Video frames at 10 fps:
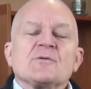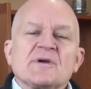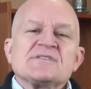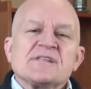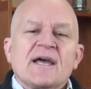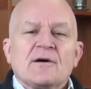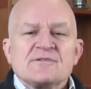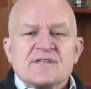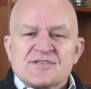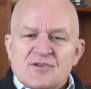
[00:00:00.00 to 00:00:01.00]
Recently, I
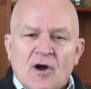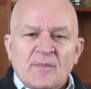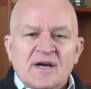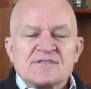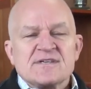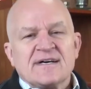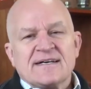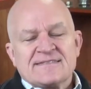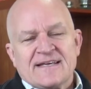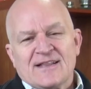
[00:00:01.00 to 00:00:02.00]
was at a Starbucks
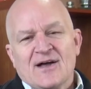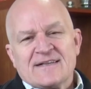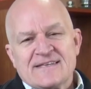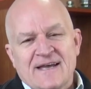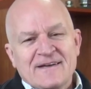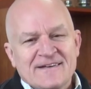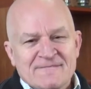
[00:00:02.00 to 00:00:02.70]
uh, to get a latte.